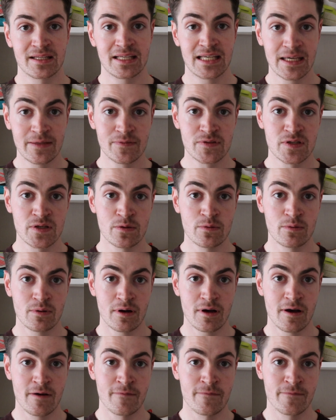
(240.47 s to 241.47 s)
gives
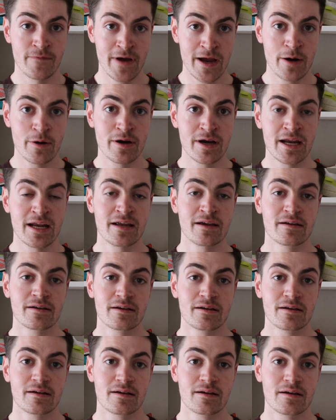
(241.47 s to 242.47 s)
you a very
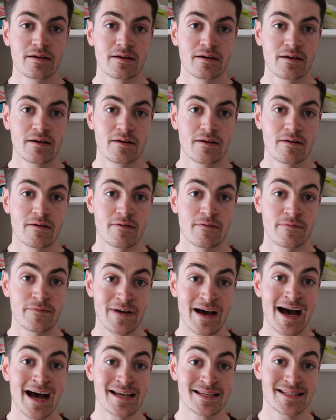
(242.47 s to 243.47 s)

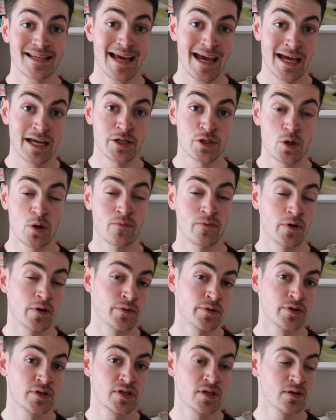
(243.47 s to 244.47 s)
fast edge over
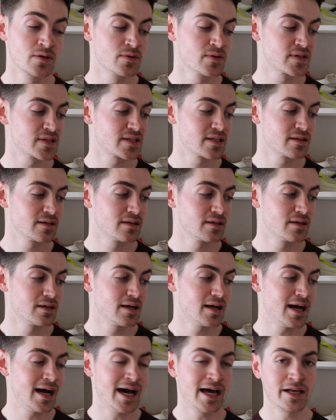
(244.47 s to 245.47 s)
other shoes
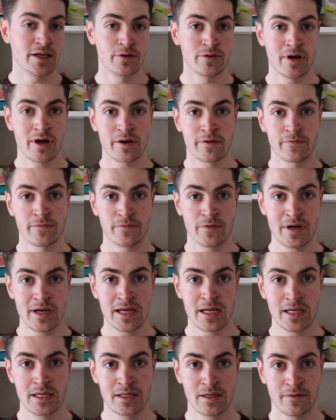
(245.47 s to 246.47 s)
and you're not
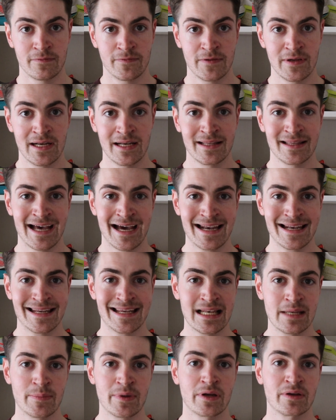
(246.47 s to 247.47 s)
afraid of feeling that
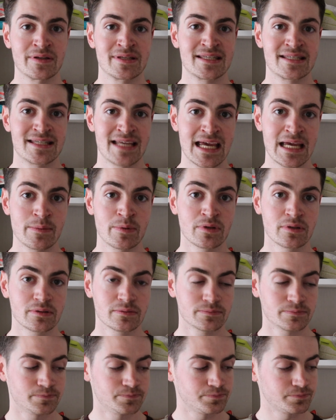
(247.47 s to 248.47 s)
little bit unstable,
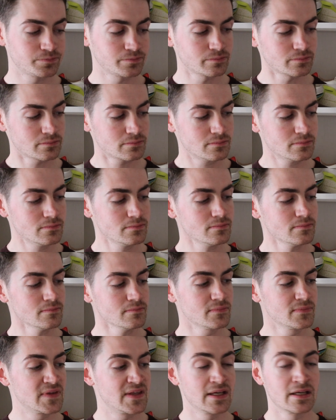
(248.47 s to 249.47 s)

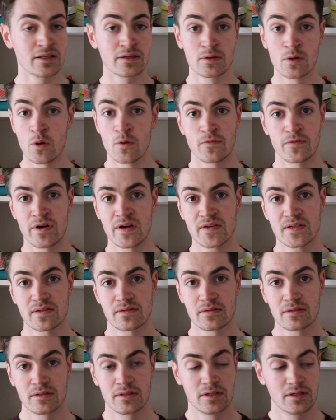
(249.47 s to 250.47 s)
then go for
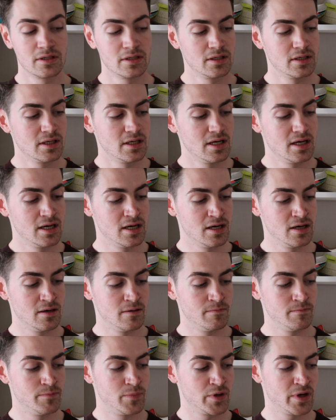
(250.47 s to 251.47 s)
it.
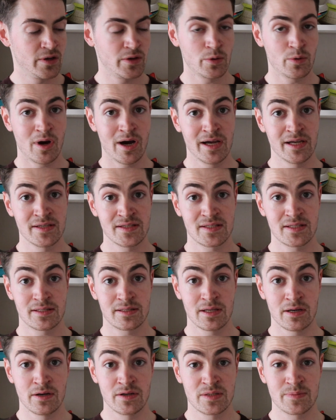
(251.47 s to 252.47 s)
But otherwise,
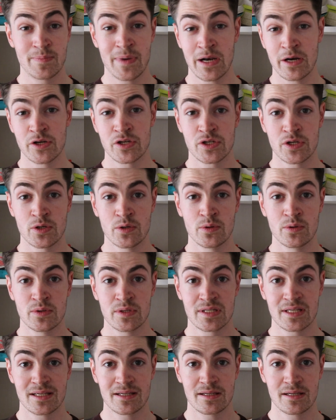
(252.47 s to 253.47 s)
there's better
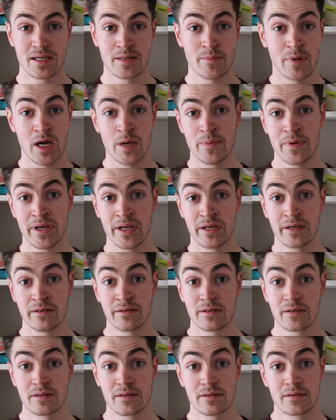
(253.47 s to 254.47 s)
shoes, in my opinion,
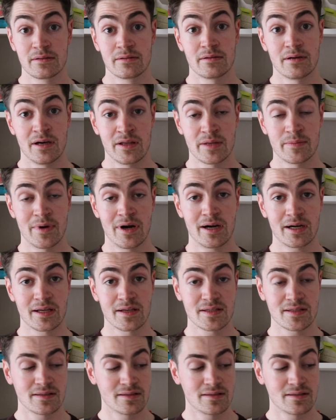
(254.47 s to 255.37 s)
on the market.